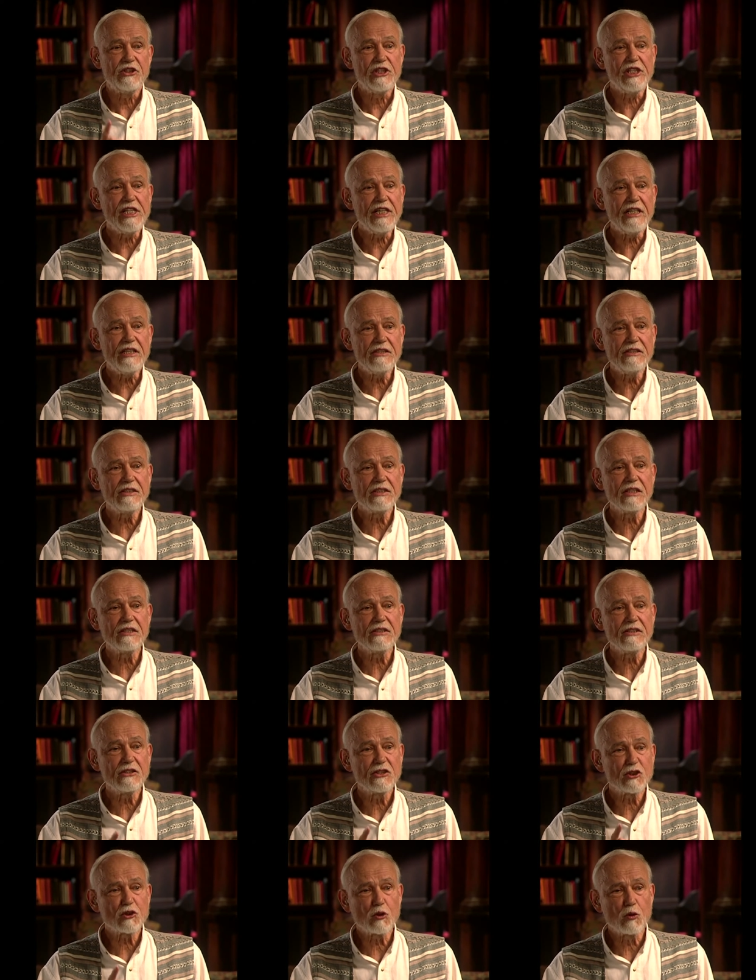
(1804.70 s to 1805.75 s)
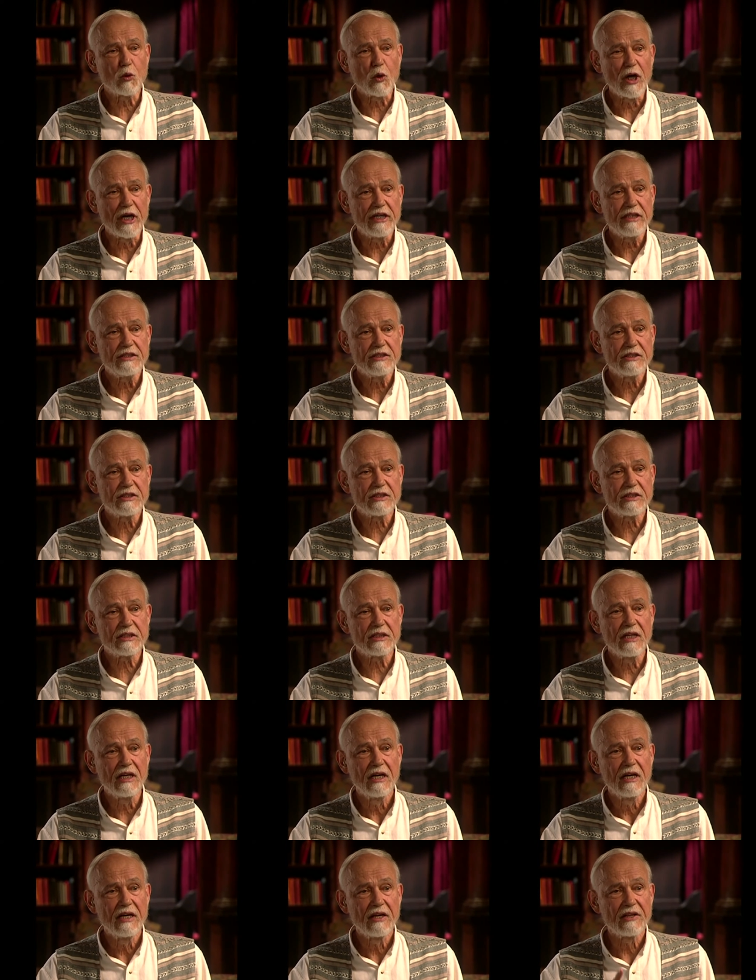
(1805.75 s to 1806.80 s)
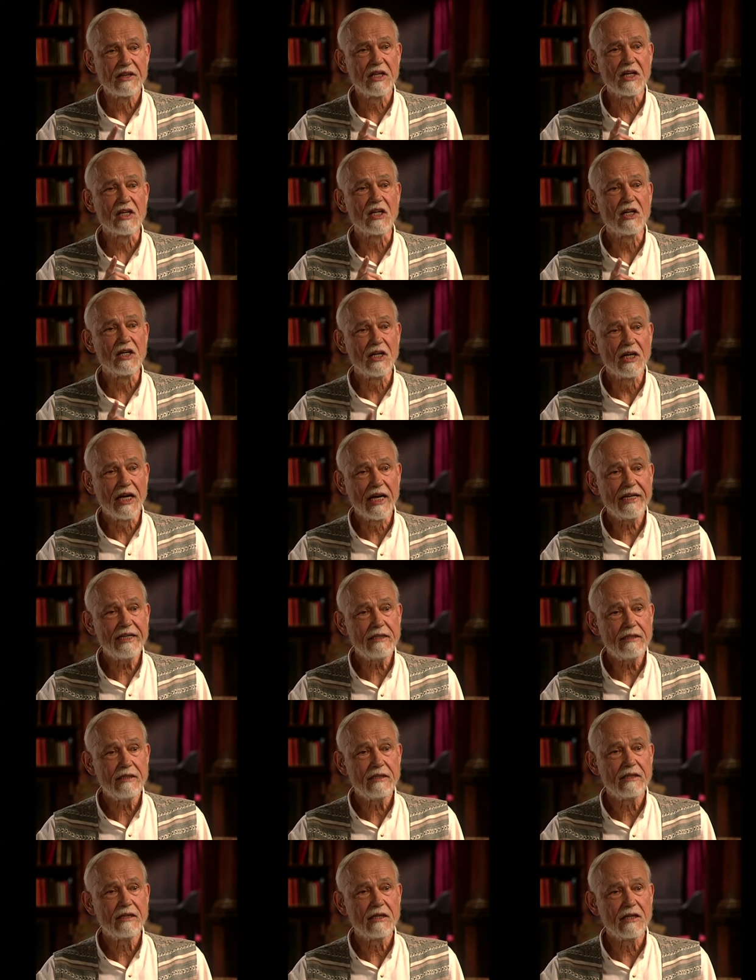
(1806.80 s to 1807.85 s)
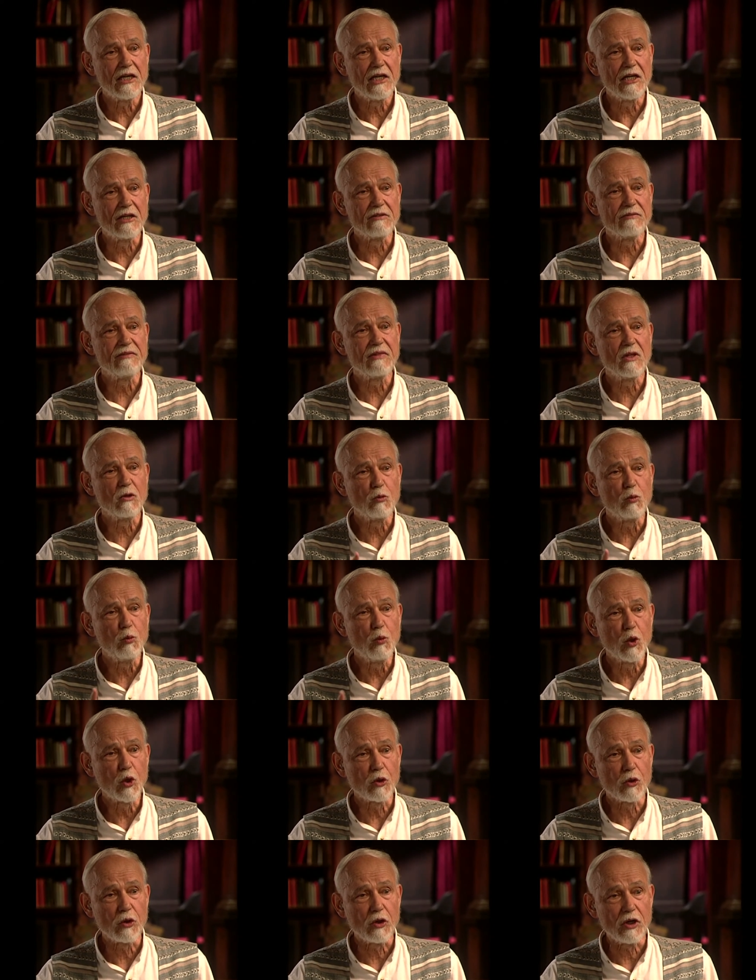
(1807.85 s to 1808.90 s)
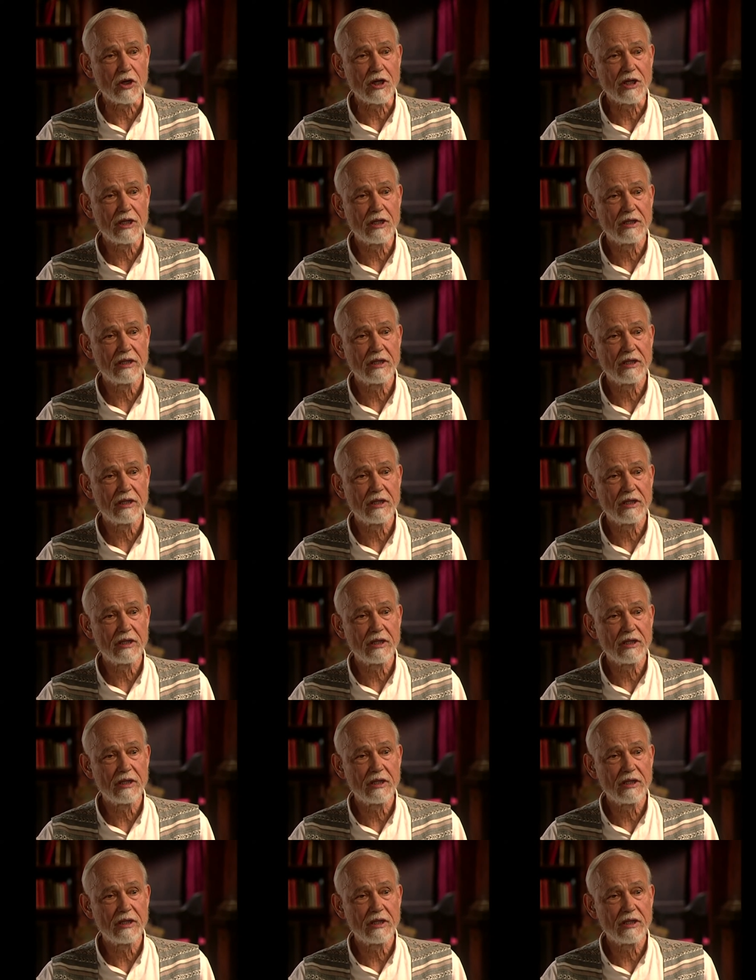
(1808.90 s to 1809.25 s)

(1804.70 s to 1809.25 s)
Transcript: Jesus Christ, the Light of the World.